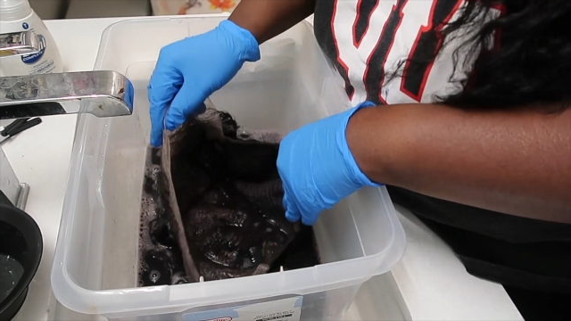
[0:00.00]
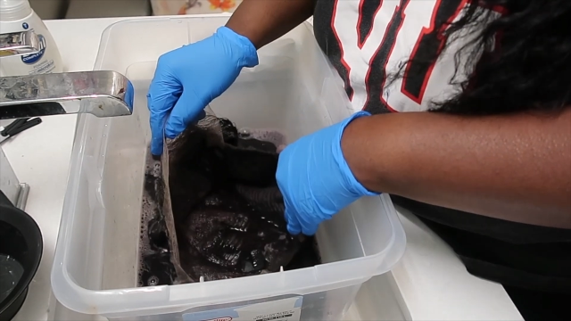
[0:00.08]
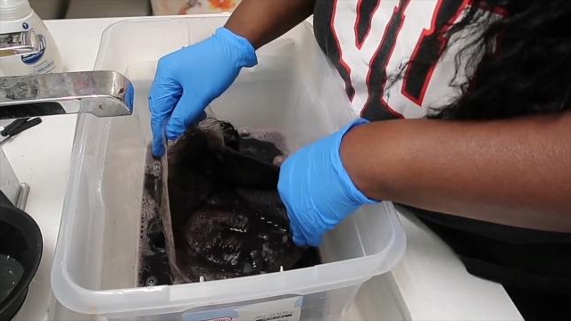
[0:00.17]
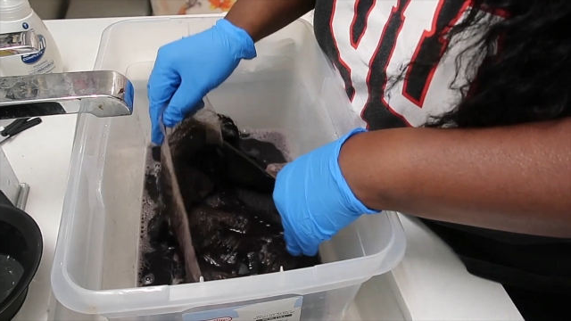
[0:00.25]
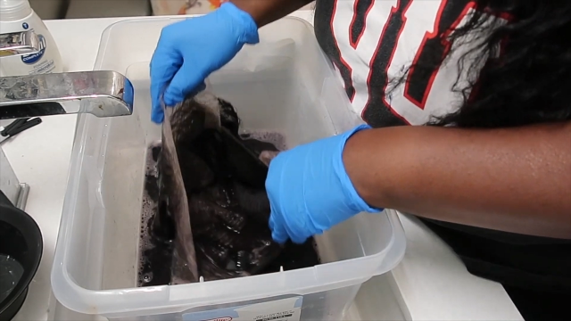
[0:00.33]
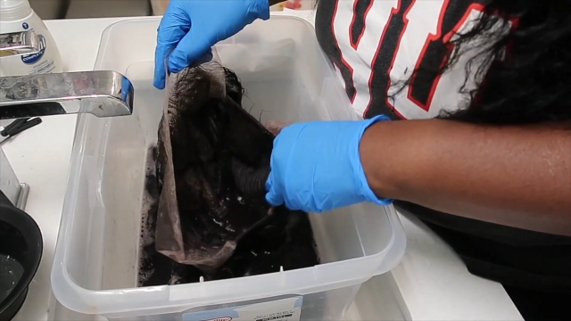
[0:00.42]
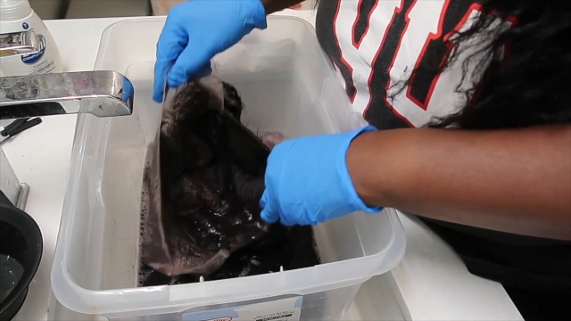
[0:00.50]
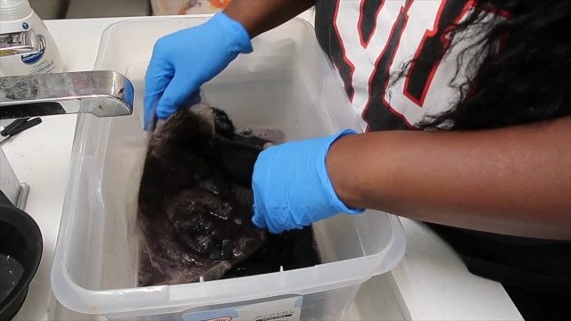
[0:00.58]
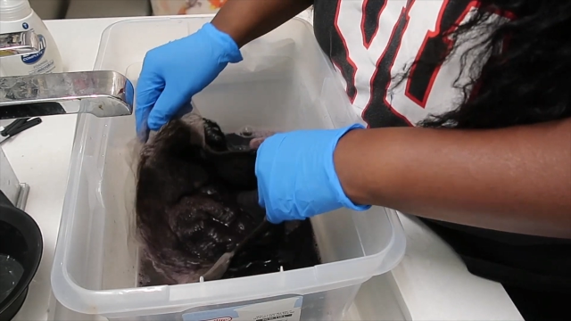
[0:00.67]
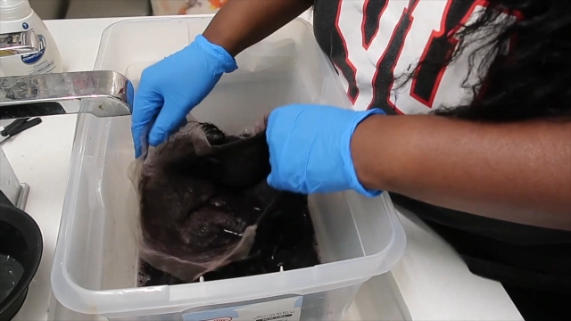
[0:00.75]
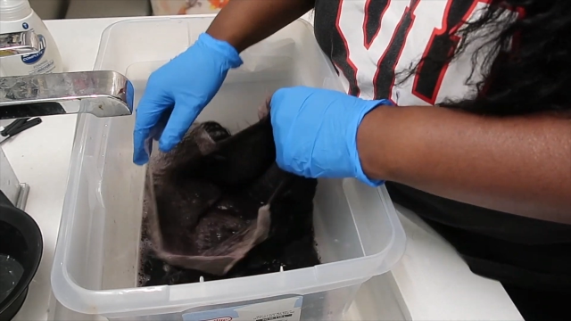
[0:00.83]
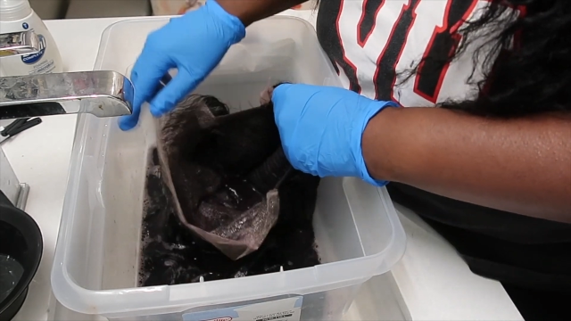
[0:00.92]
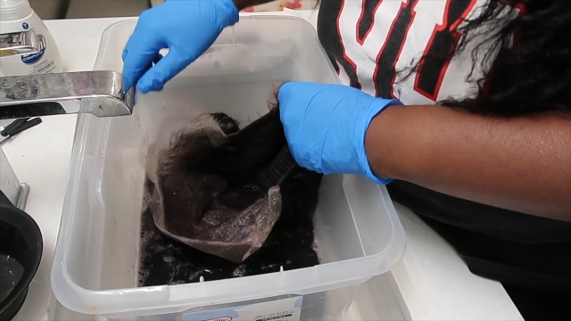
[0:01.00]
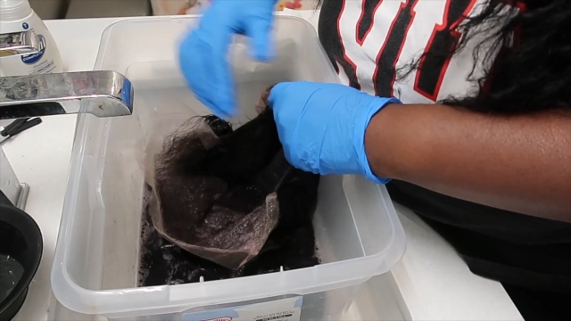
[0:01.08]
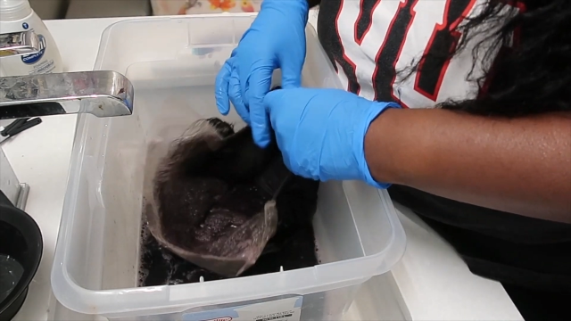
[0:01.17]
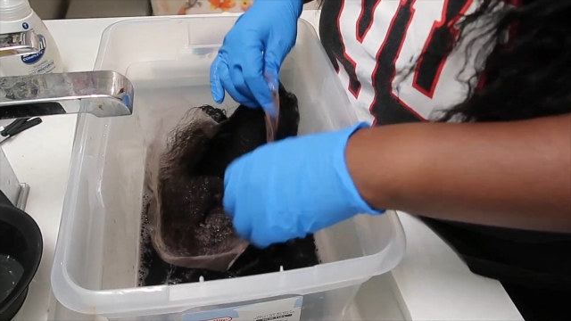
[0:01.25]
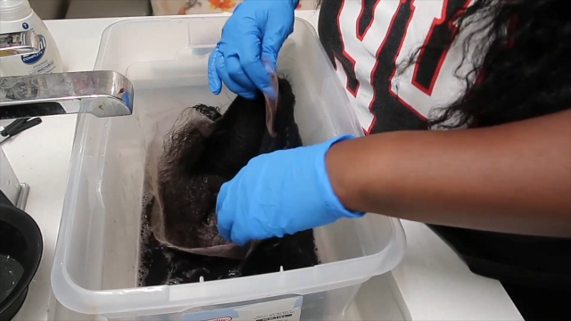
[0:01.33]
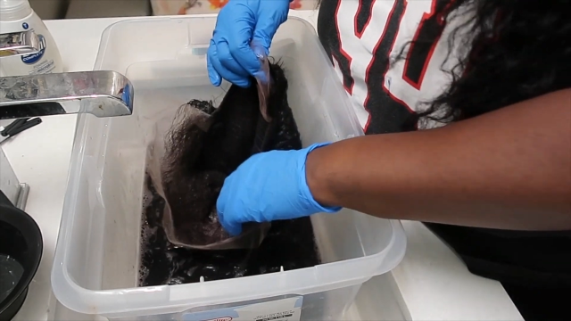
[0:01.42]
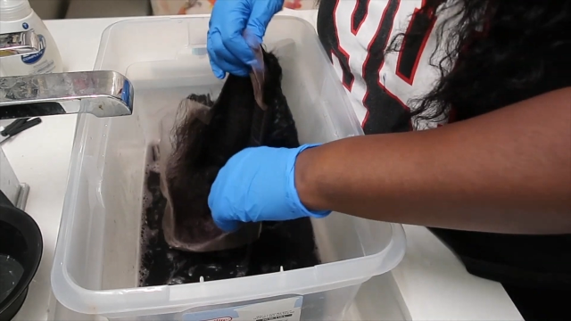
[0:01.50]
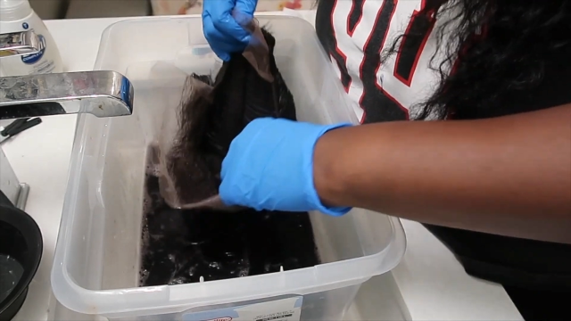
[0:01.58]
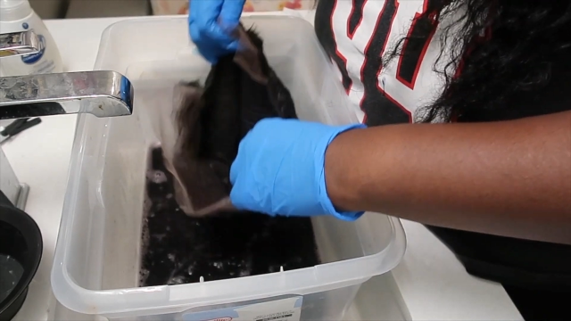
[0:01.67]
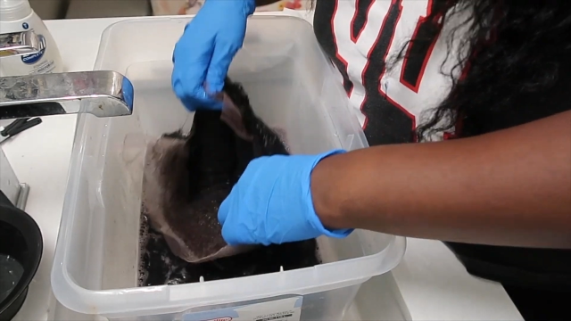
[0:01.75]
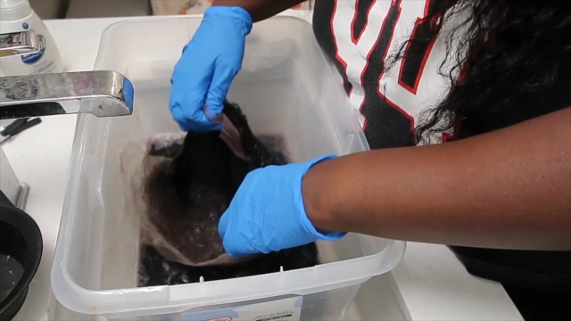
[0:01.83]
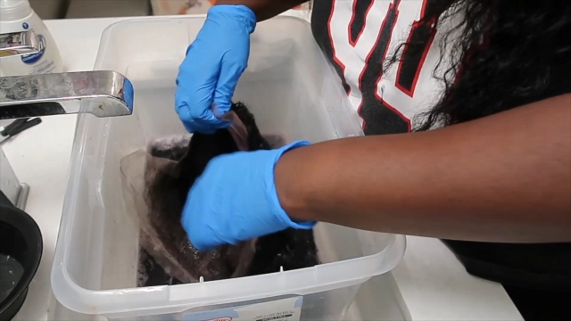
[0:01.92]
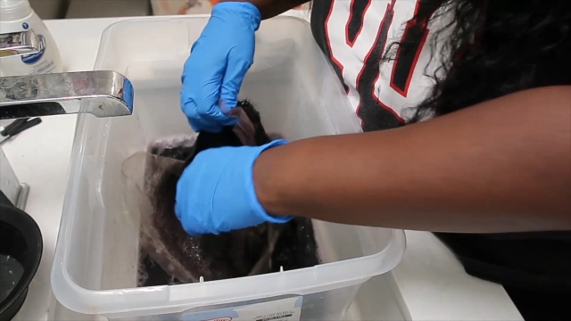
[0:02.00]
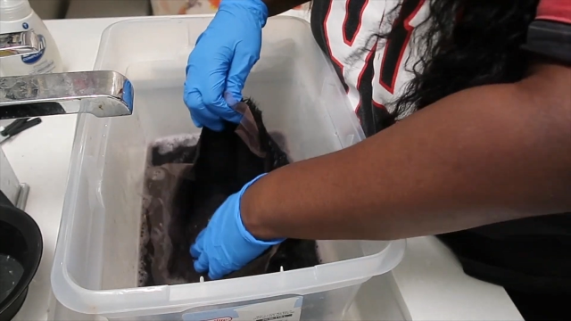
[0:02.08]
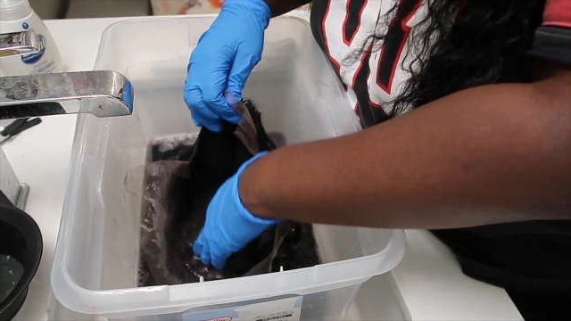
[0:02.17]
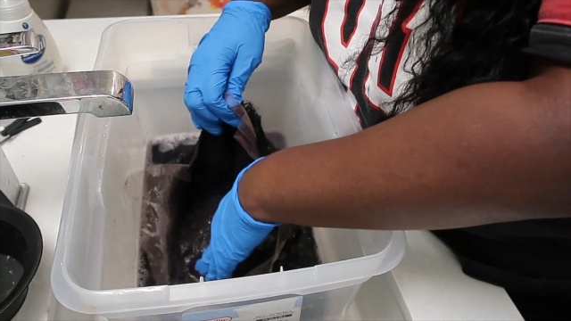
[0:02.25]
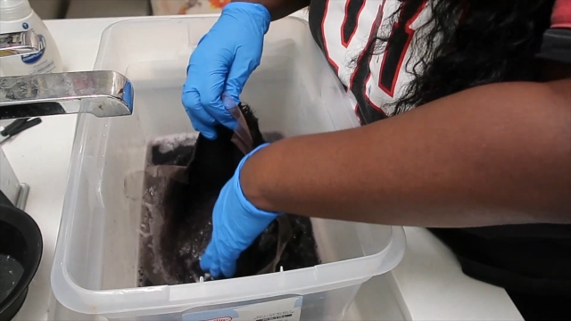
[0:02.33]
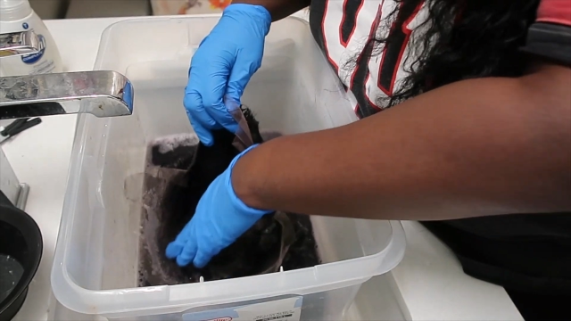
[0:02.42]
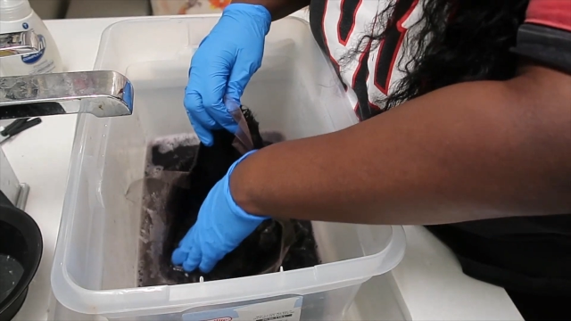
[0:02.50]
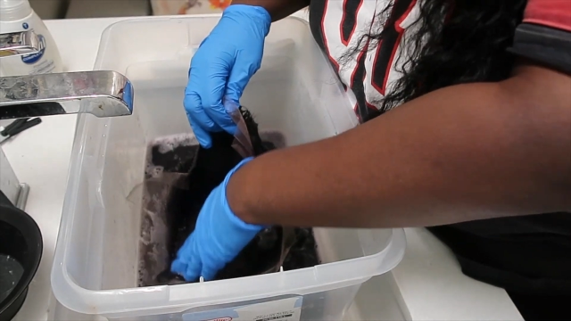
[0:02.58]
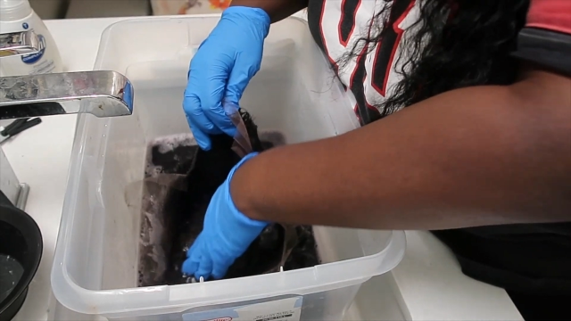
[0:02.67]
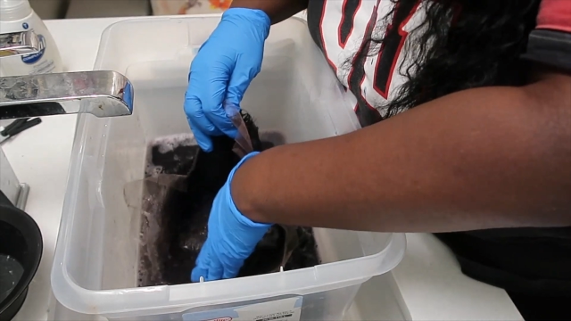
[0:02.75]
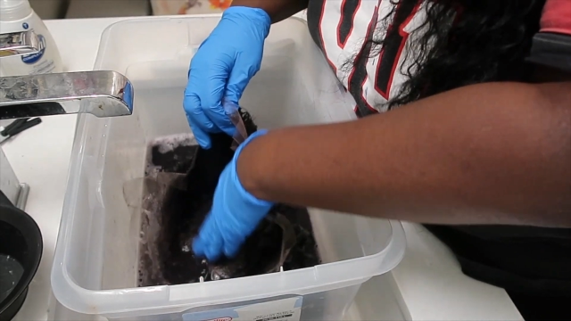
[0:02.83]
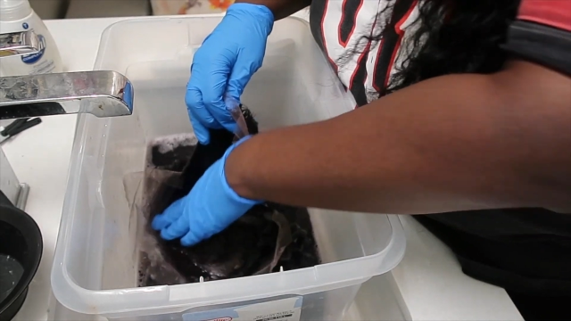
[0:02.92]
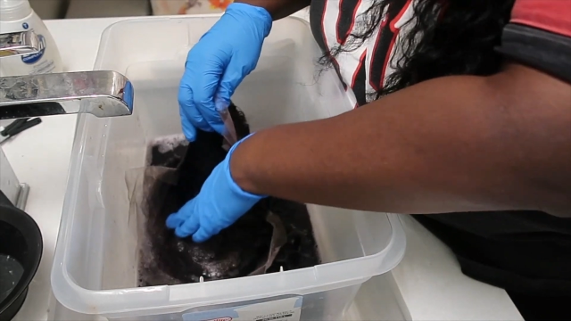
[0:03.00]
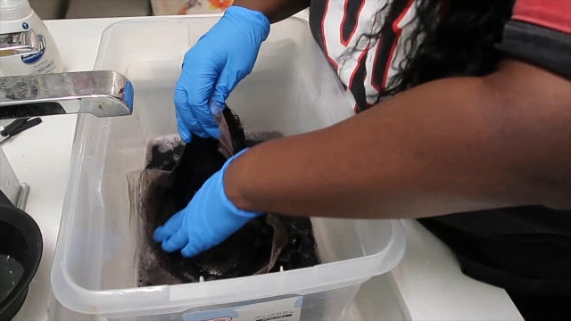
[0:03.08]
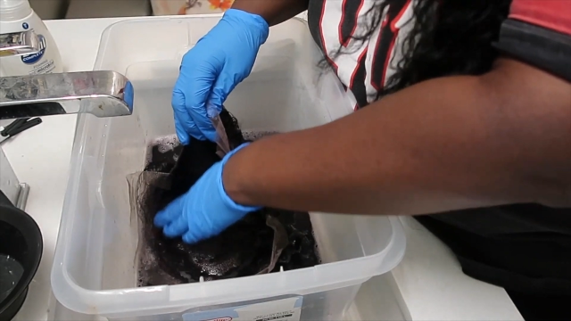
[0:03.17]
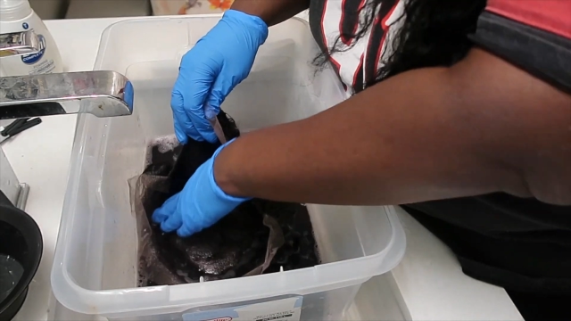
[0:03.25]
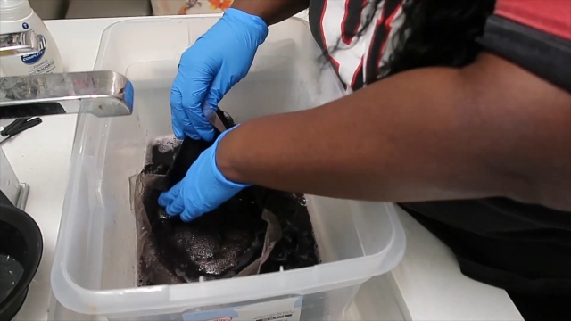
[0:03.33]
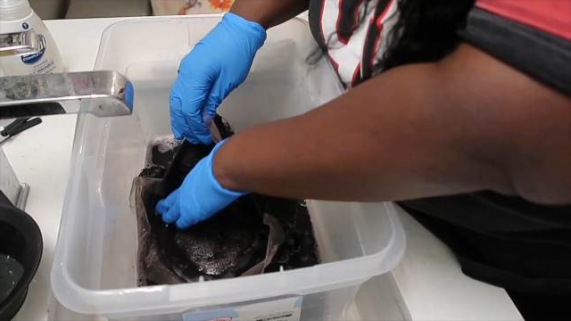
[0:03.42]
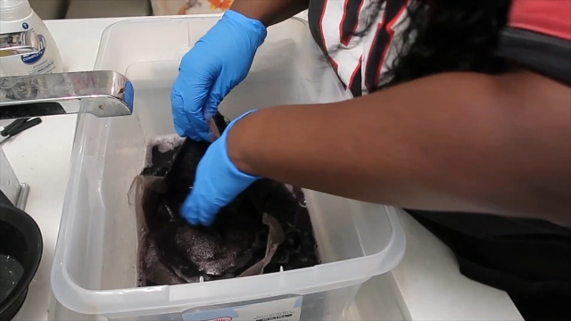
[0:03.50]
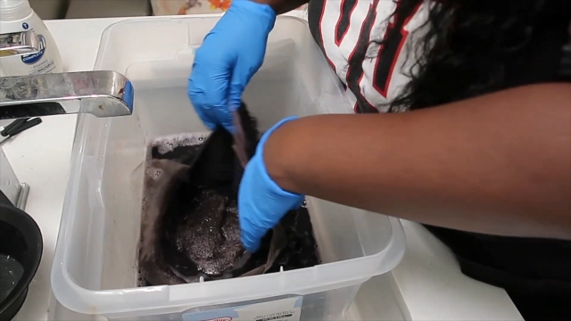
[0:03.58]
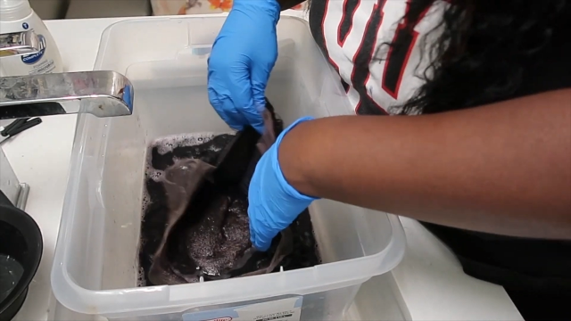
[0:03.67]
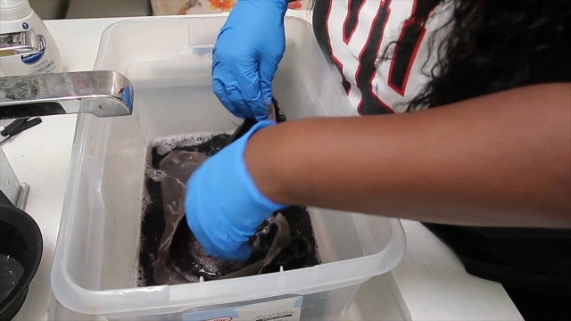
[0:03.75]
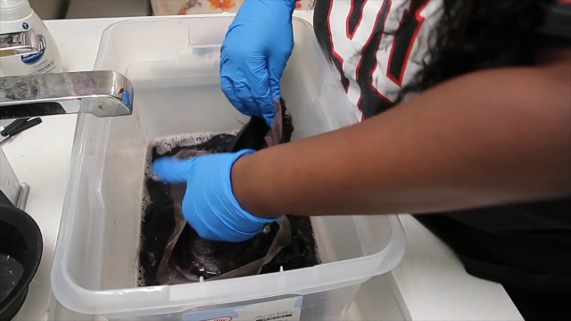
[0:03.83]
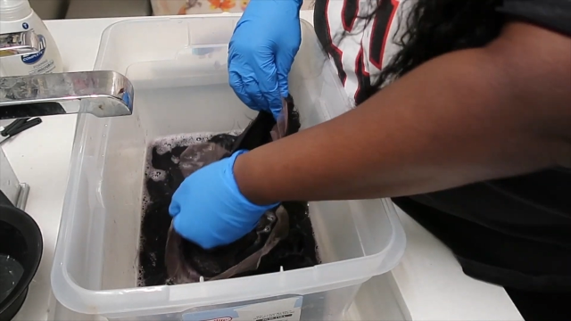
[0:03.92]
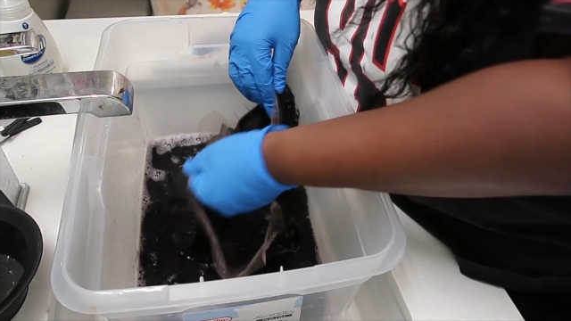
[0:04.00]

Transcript: No face is visible, so there are no lips to read.